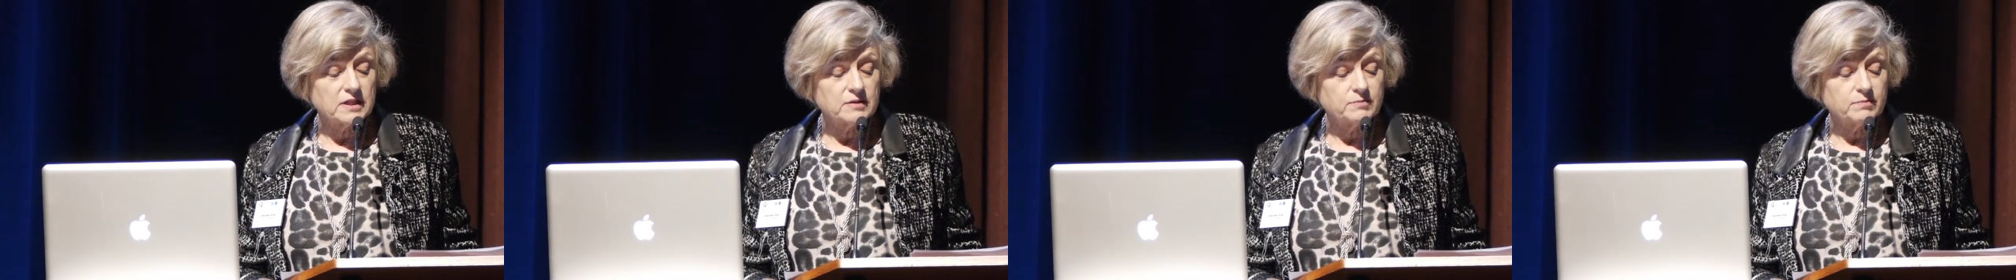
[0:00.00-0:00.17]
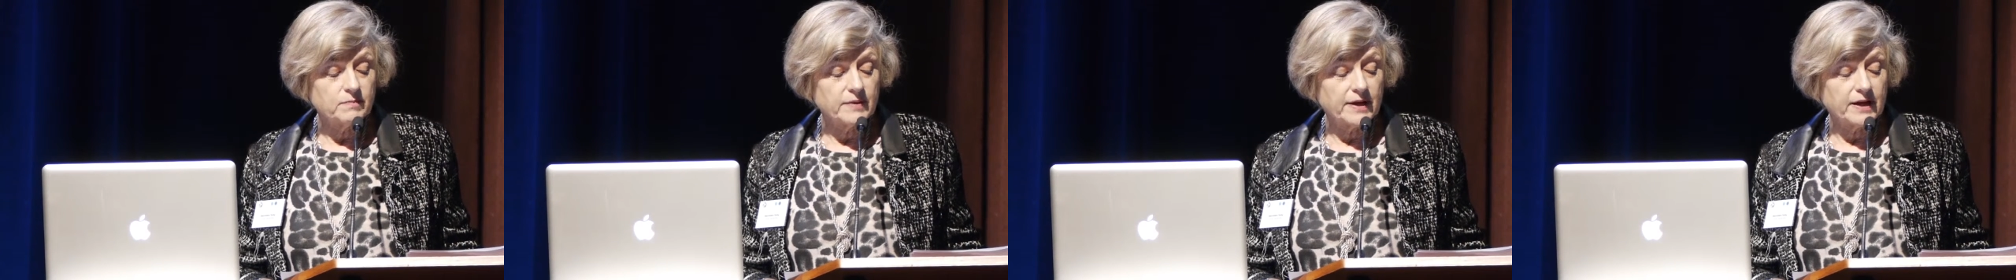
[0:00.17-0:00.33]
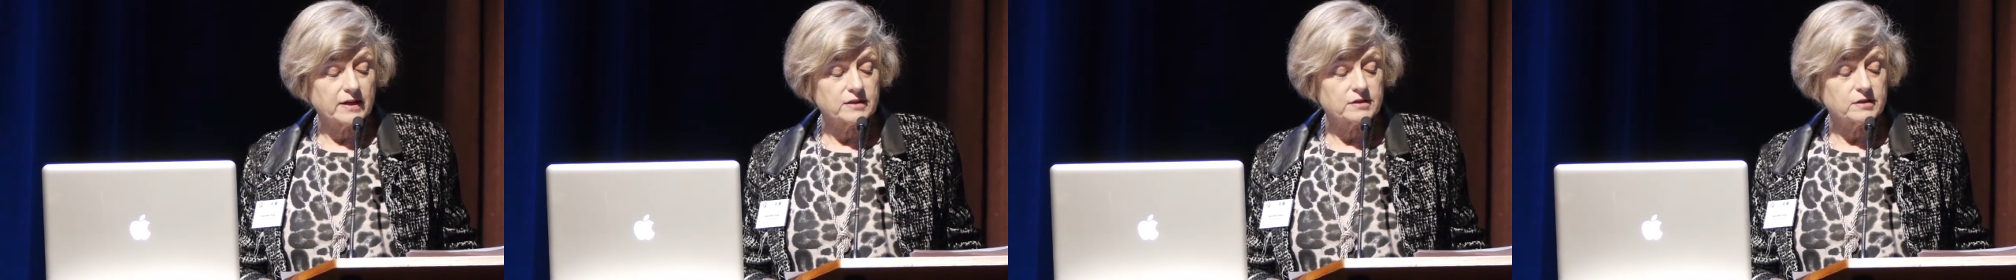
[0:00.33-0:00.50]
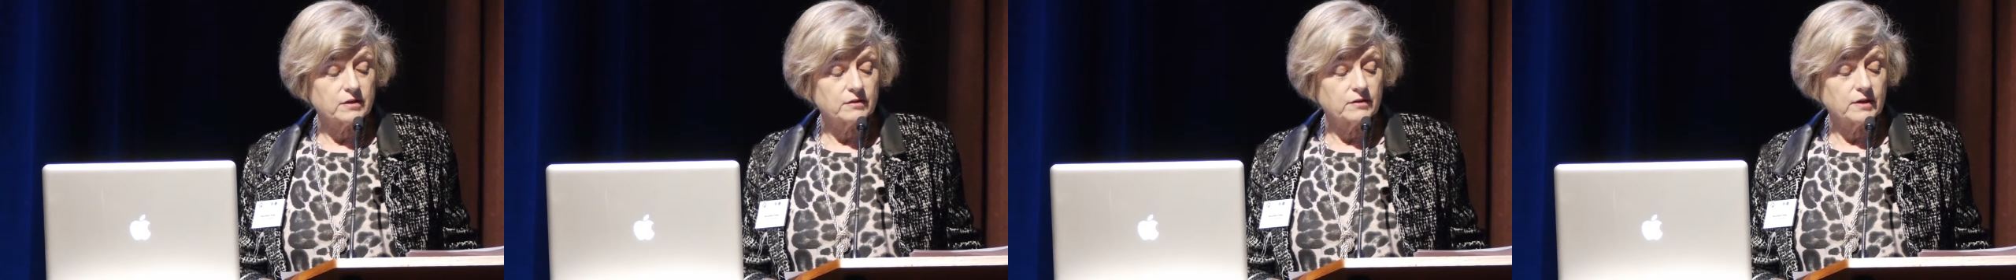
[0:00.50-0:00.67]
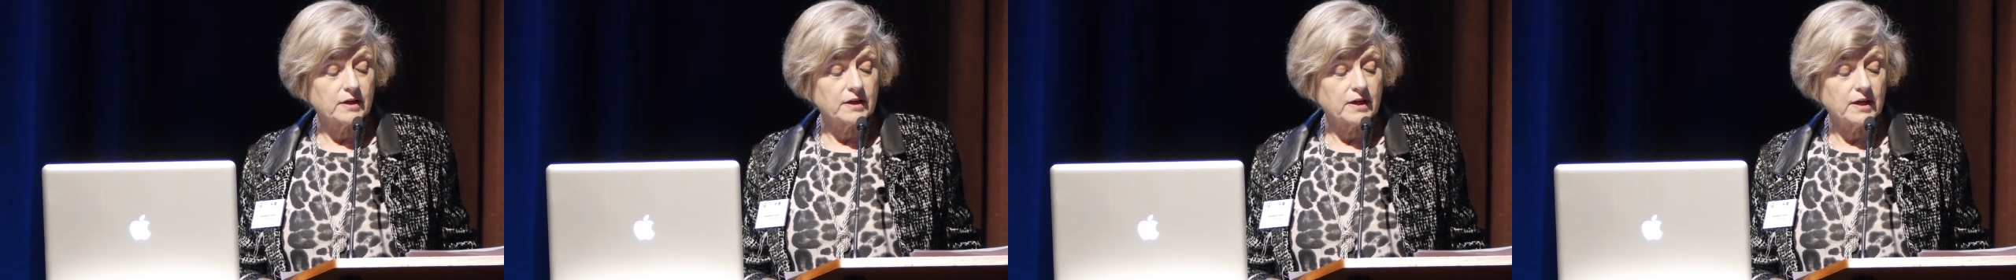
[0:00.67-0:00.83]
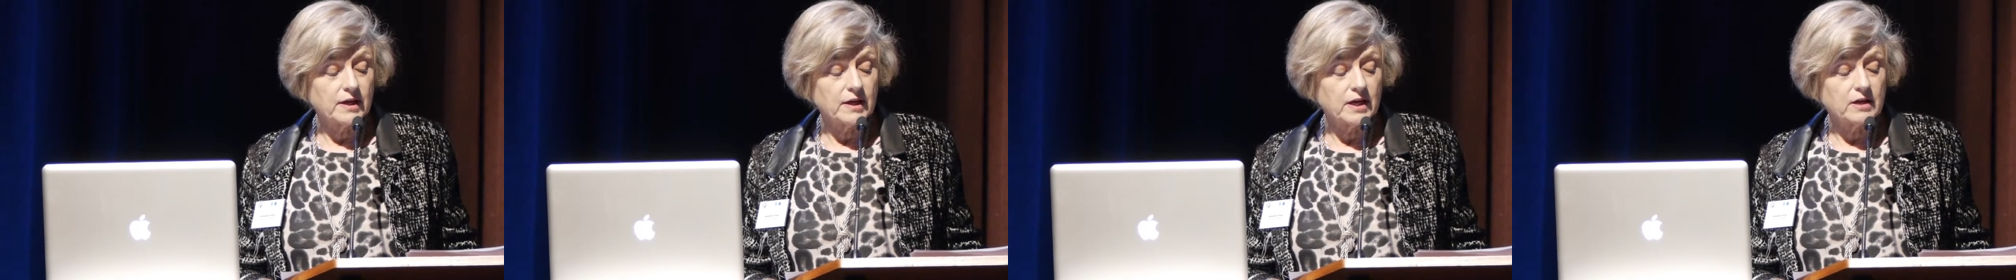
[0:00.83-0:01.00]
impact on
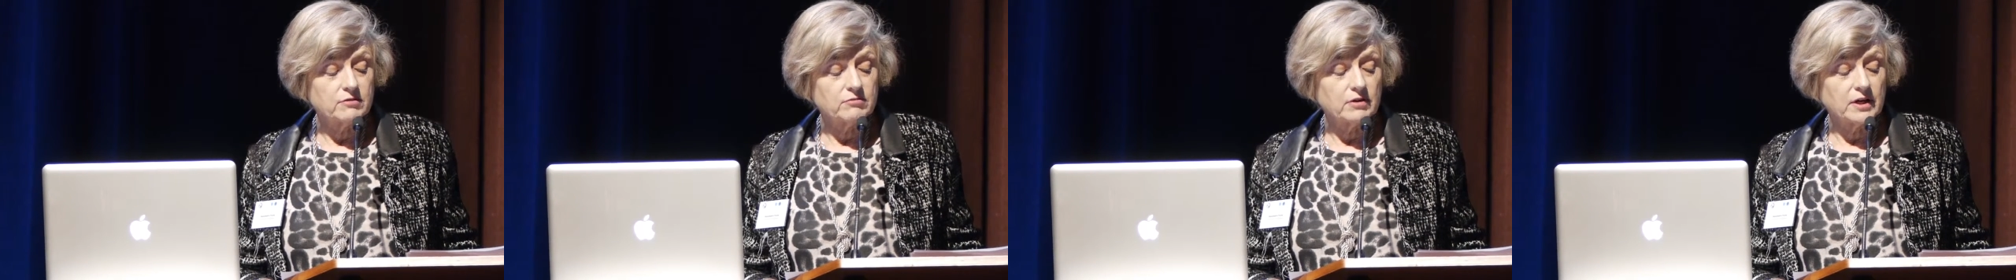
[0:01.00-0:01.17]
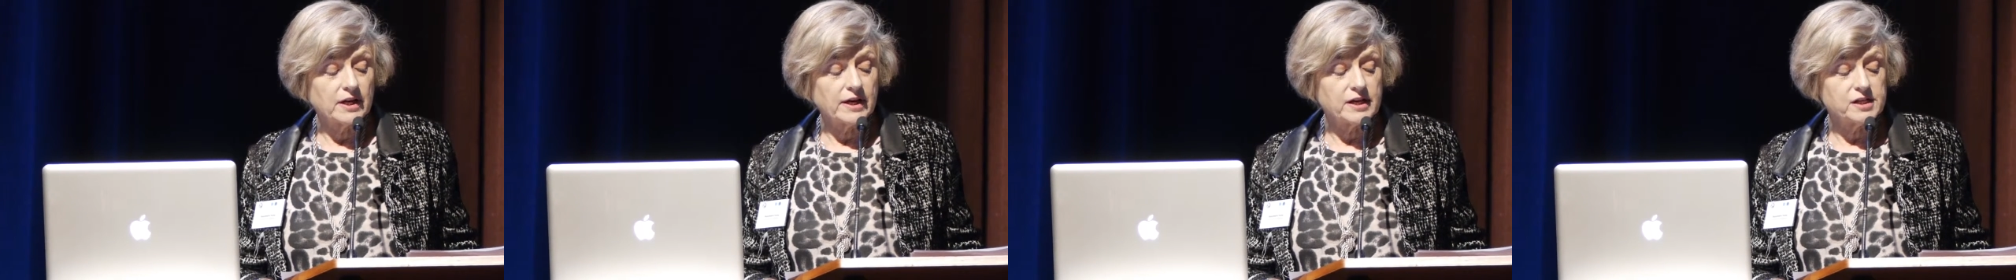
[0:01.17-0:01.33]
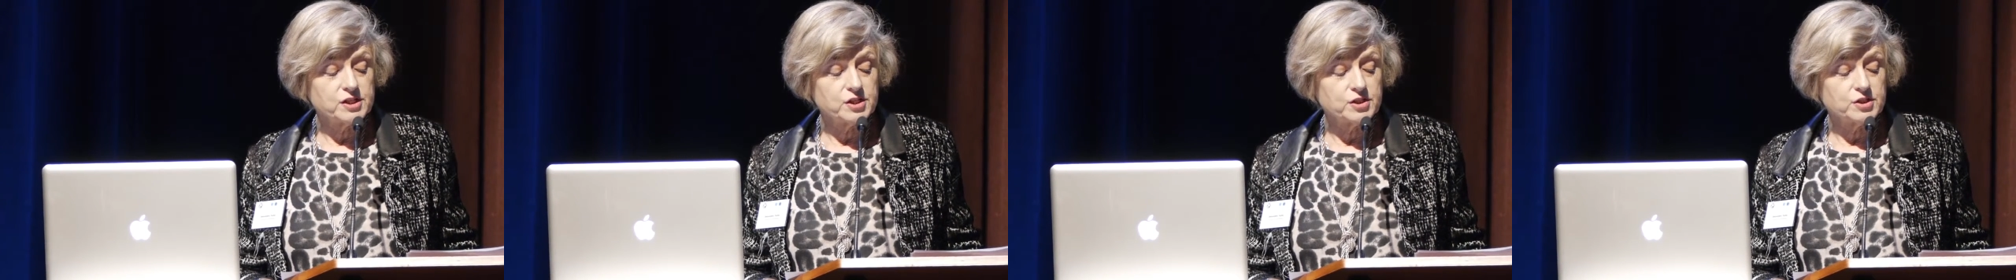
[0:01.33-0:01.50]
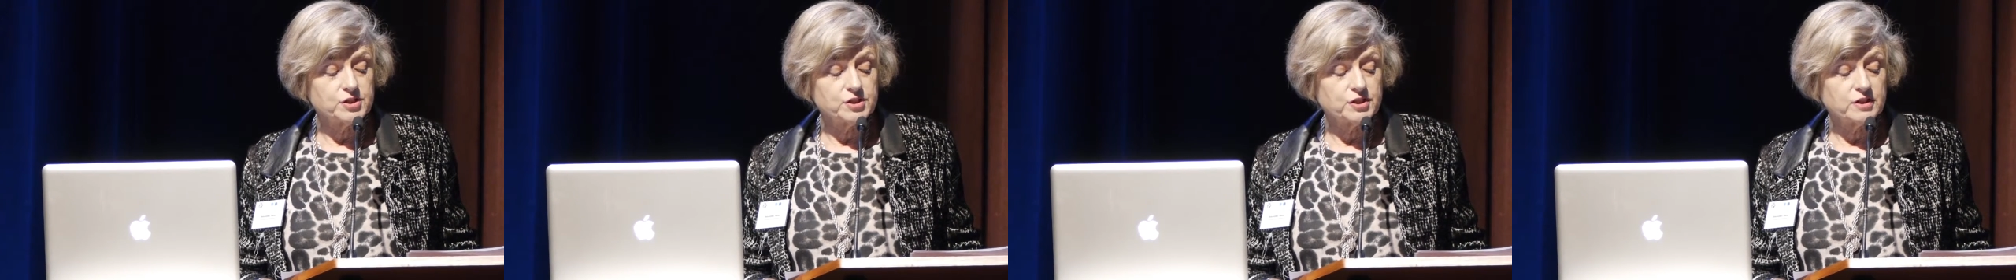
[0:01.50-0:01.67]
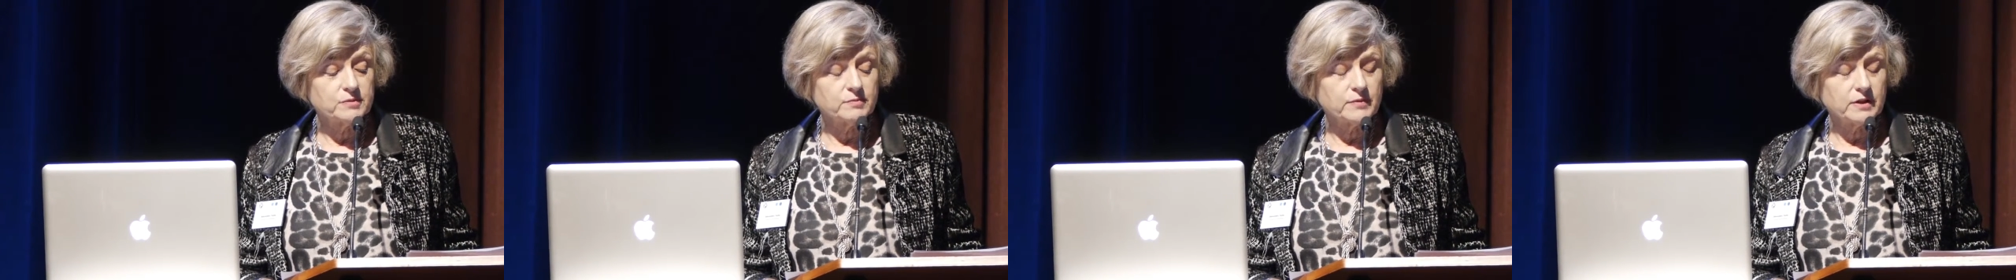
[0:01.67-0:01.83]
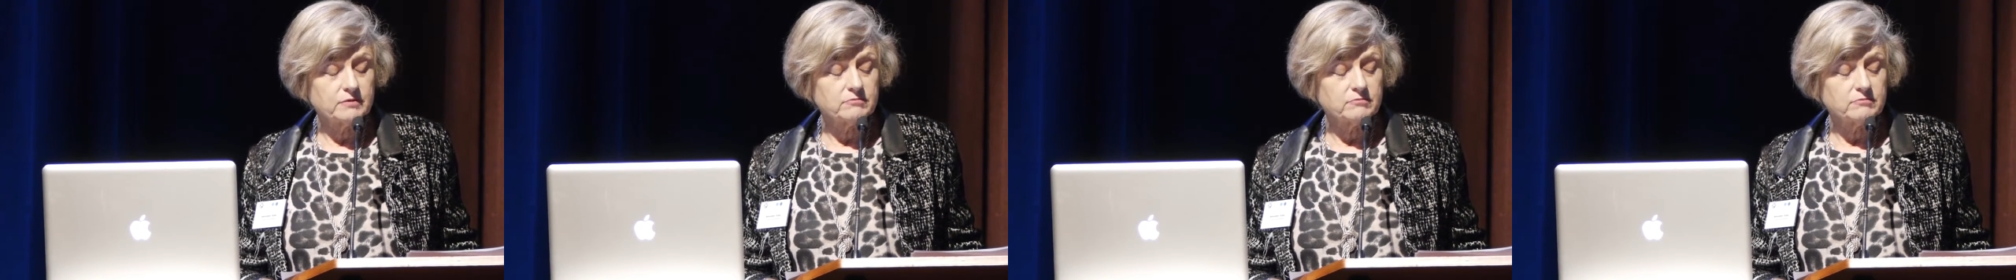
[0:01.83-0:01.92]
the care relationship